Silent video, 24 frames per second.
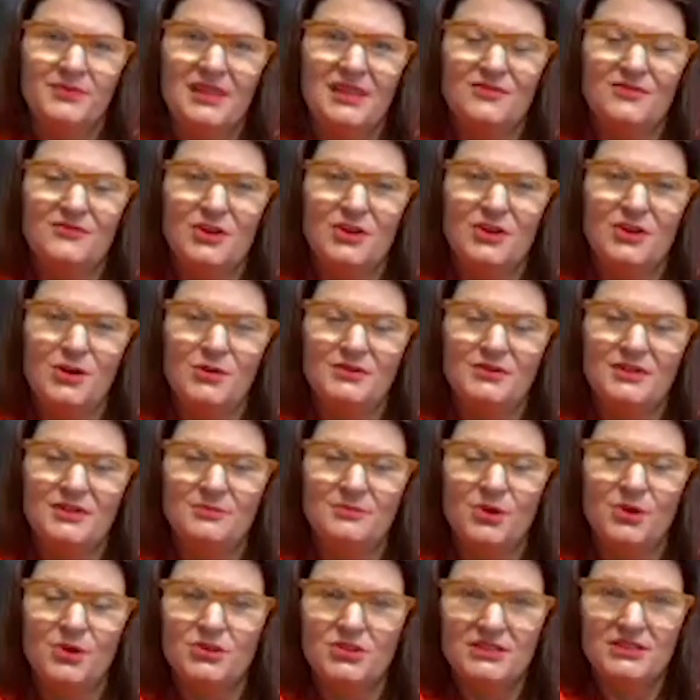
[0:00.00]
involved in
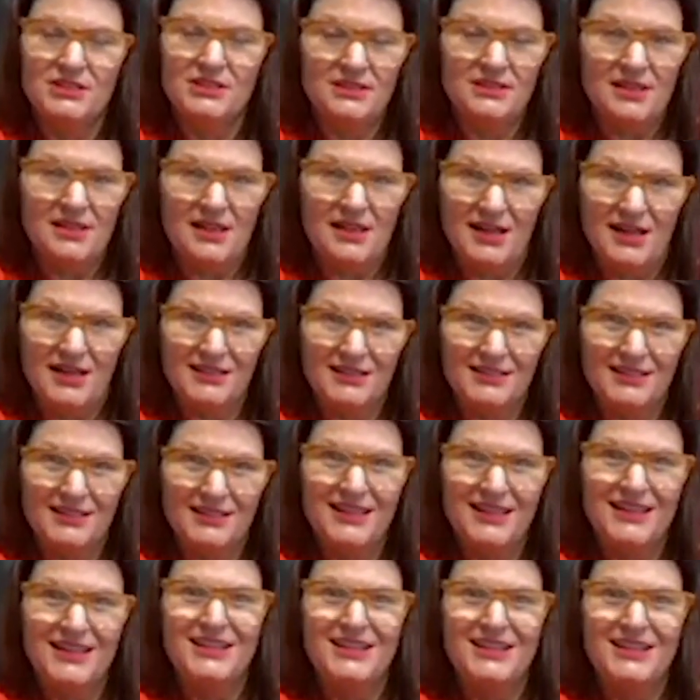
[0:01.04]
purchasing that.
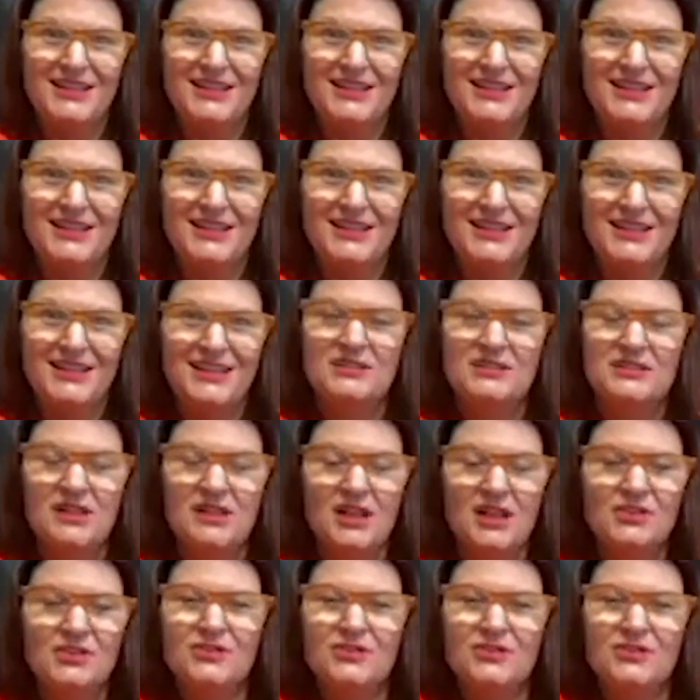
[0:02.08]
So there's this
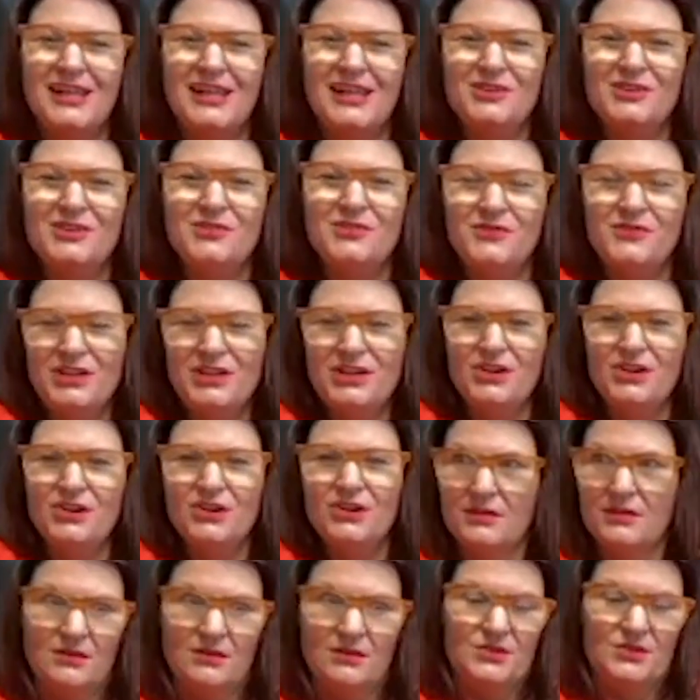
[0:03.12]
underlying fear
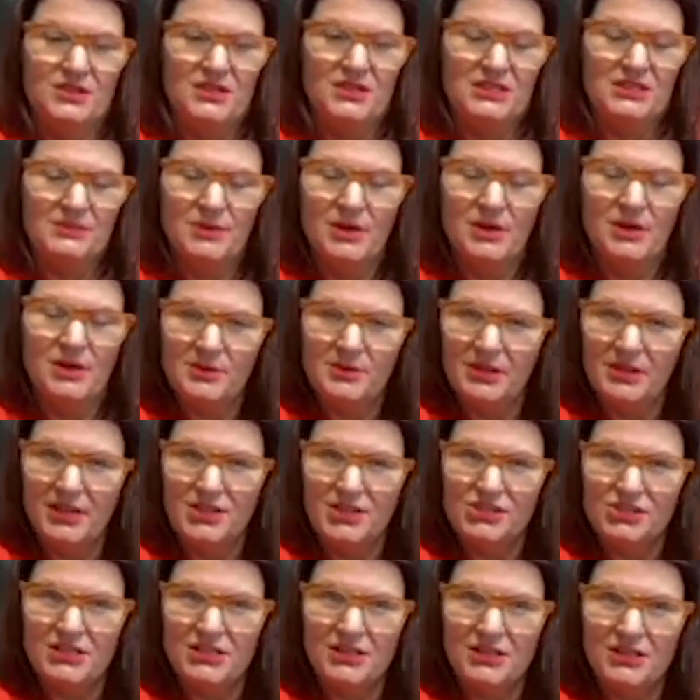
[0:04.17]
with this
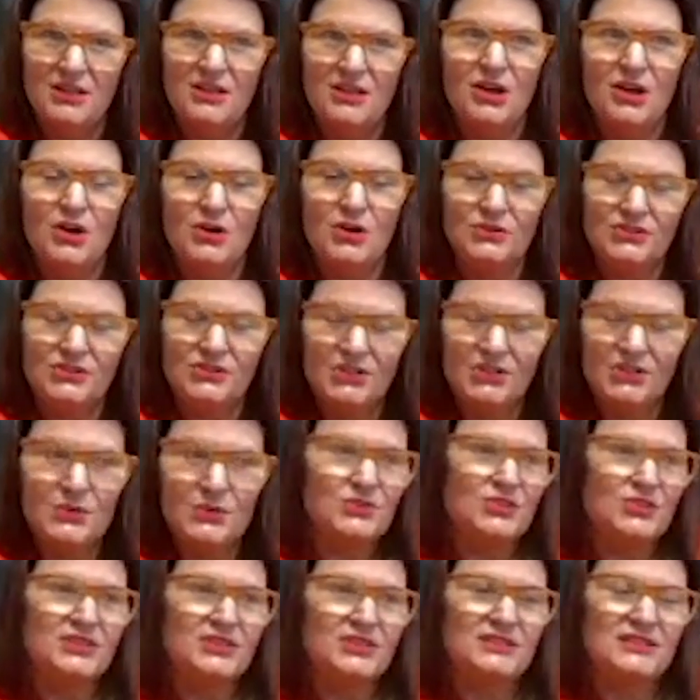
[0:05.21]
population. Also,
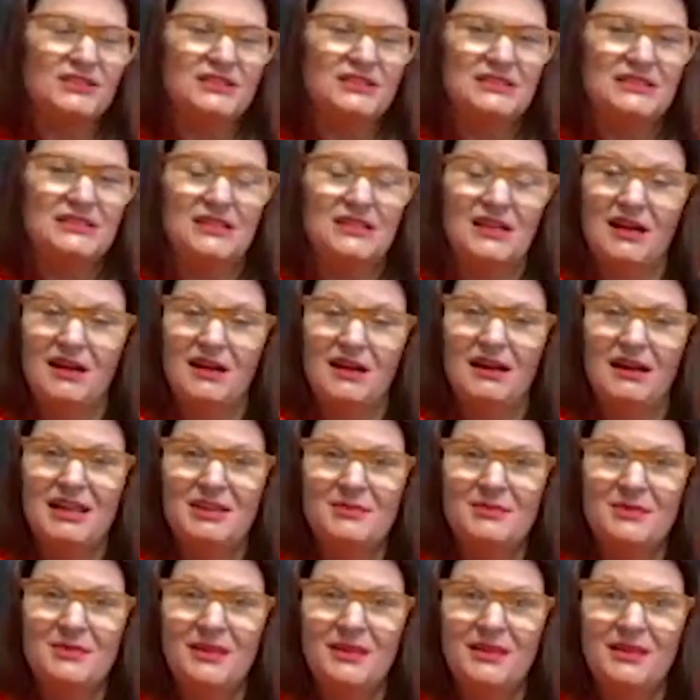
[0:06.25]
just
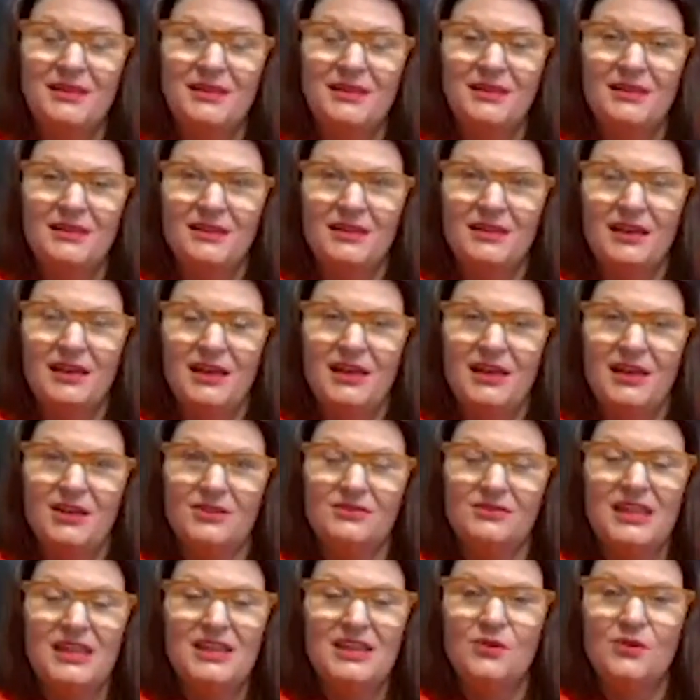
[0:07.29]
time.
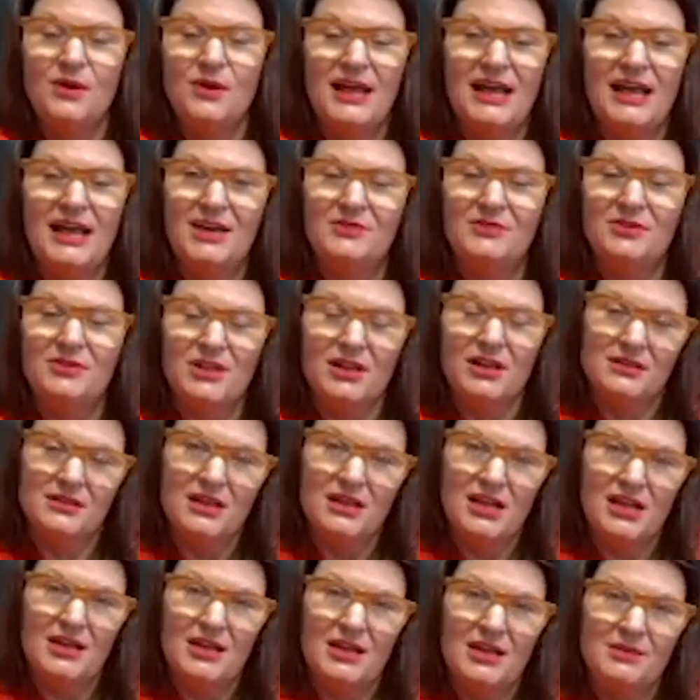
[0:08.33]
They don't have a lot of
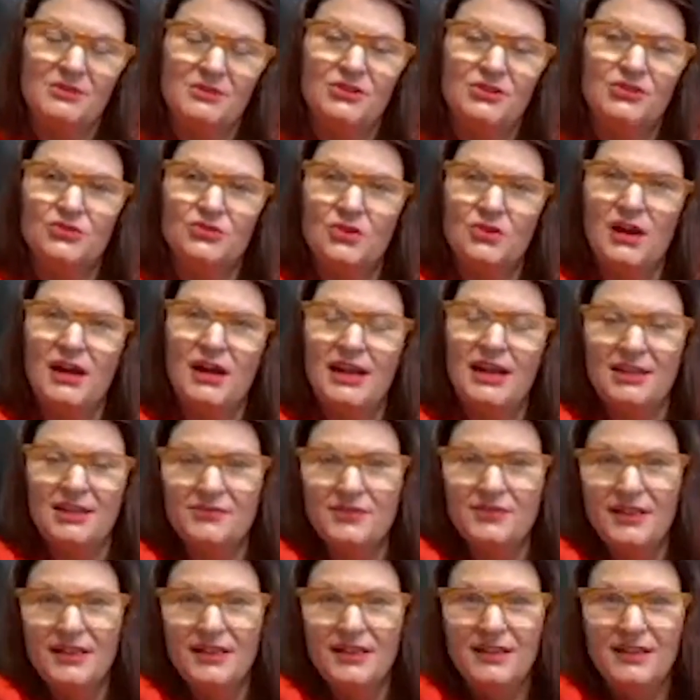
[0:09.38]
time to drive
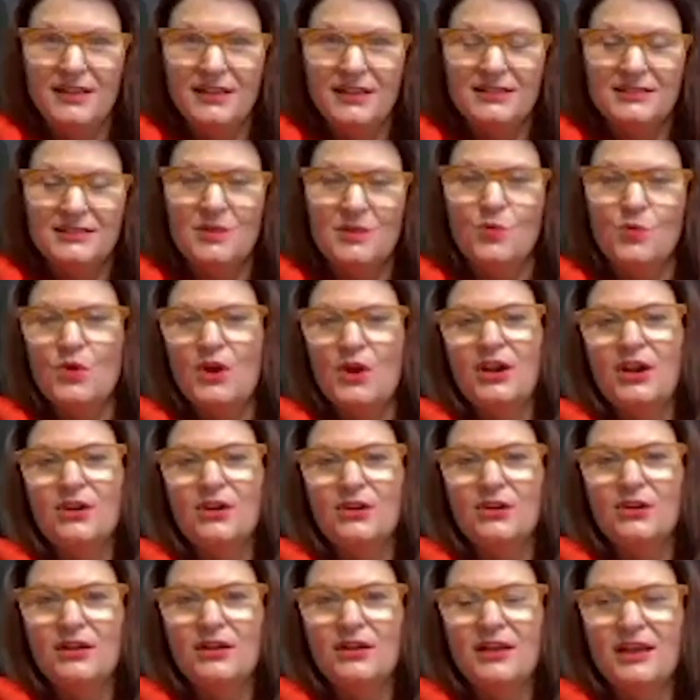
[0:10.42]

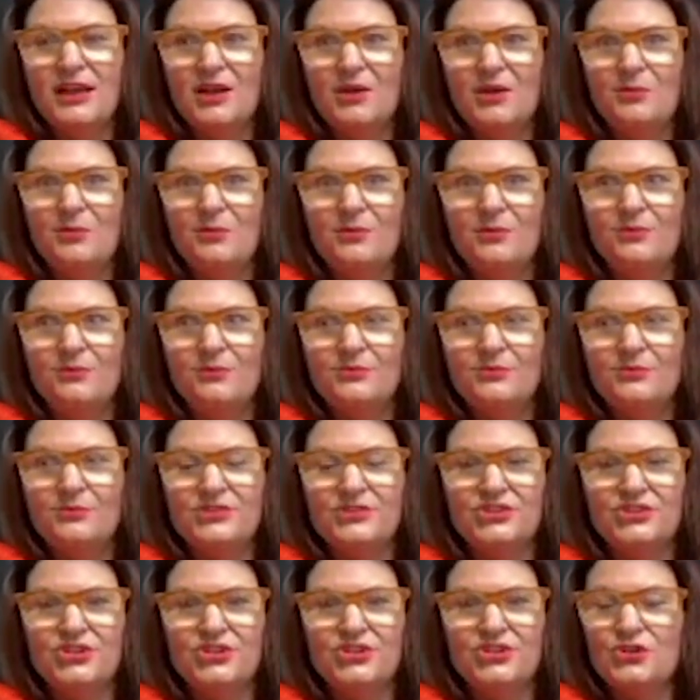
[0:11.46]
somewhere,
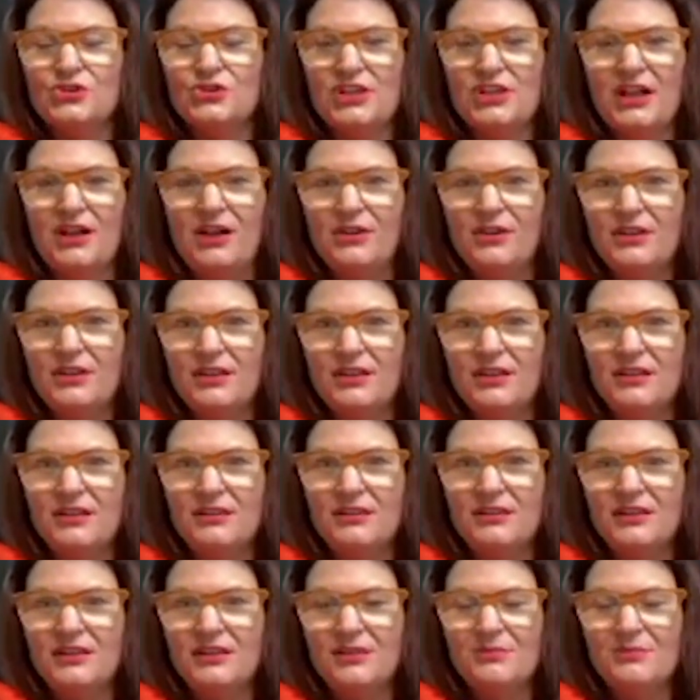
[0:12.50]
search out
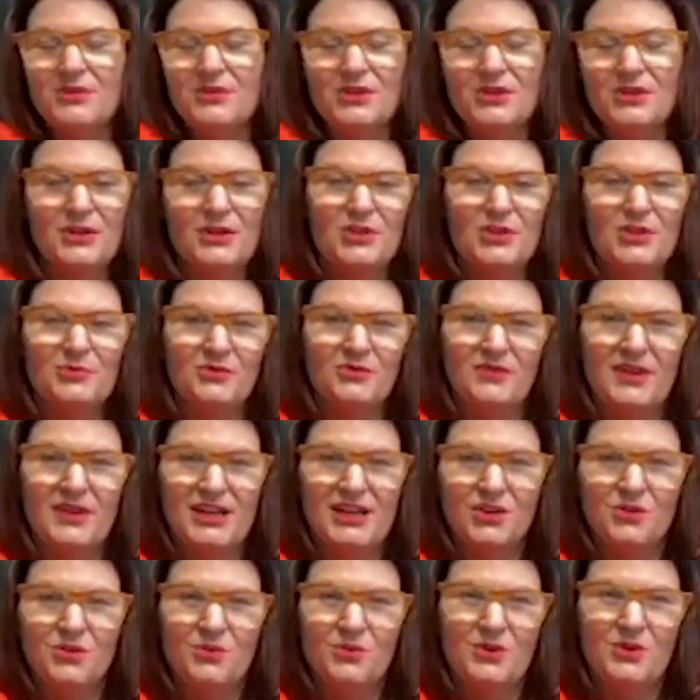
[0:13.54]
a mental health
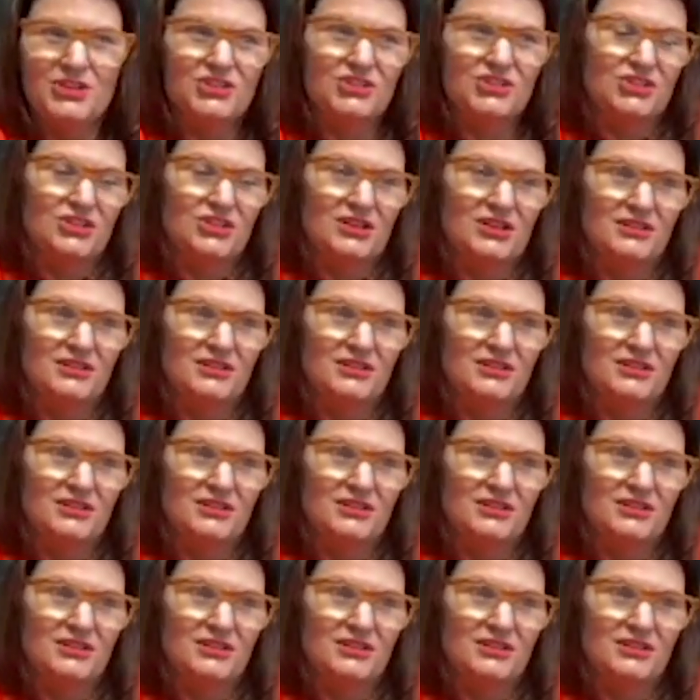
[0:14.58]
provider, which